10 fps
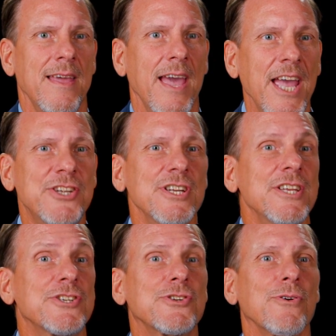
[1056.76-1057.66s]
Ancient
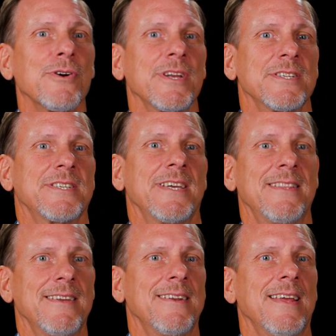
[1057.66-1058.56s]
historians
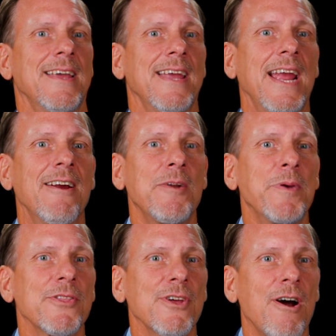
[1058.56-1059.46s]
said that Herod
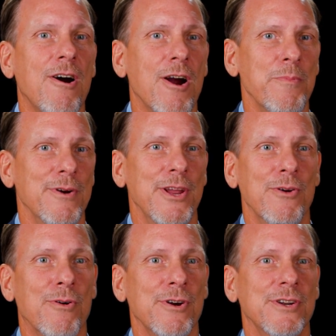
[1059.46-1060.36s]
built the harbor in
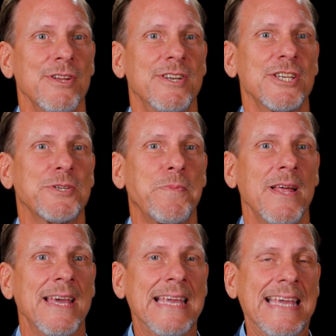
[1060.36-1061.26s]
order to
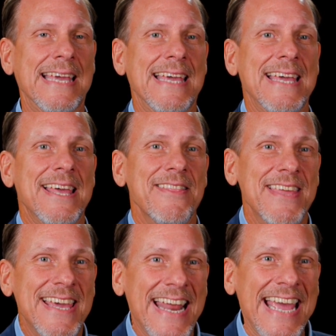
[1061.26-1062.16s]
display
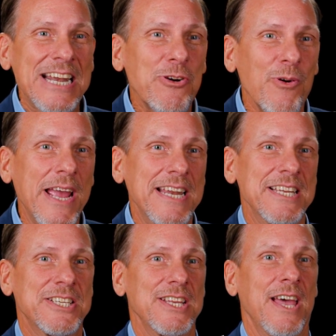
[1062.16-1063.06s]
the innate
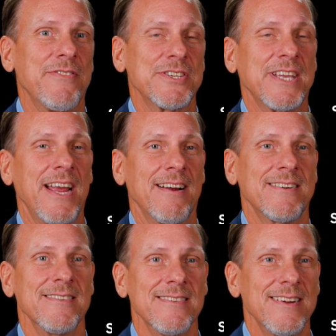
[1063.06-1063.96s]
greatness of his
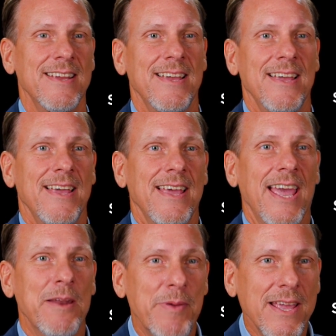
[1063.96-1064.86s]
character.
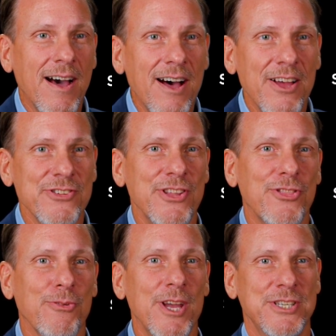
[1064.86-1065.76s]
And because in
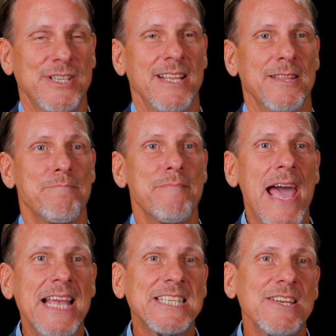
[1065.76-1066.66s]
thrusting the
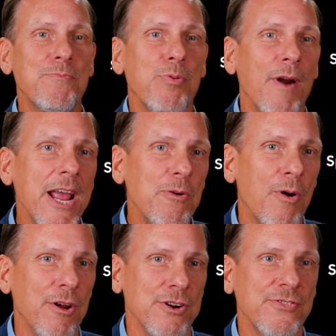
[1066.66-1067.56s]
massive
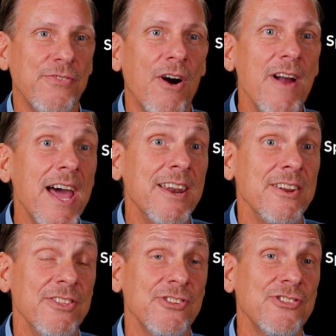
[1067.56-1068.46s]
breakwaters far out
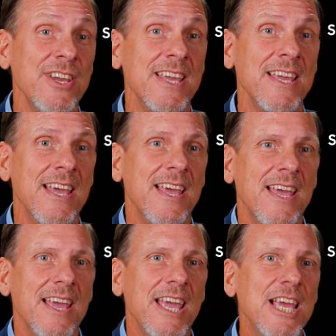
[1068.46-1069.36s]
into the sea,
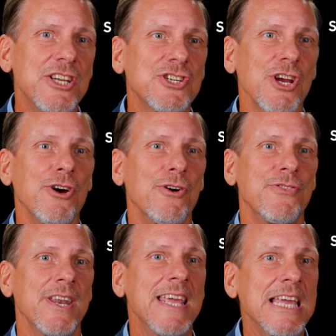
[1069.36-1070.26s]
he
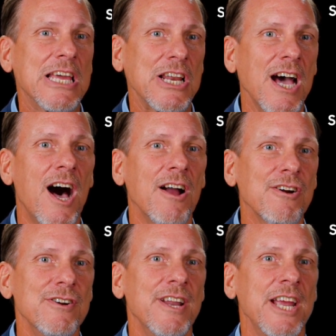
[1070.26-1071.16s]
showed that he could
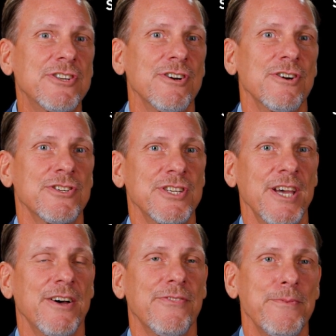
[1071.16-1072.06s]
conquer nature
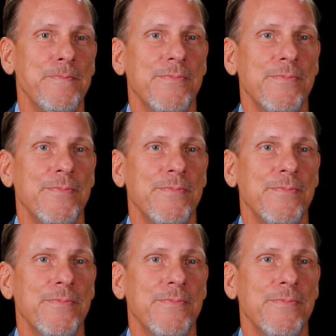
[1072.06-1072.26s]
herself.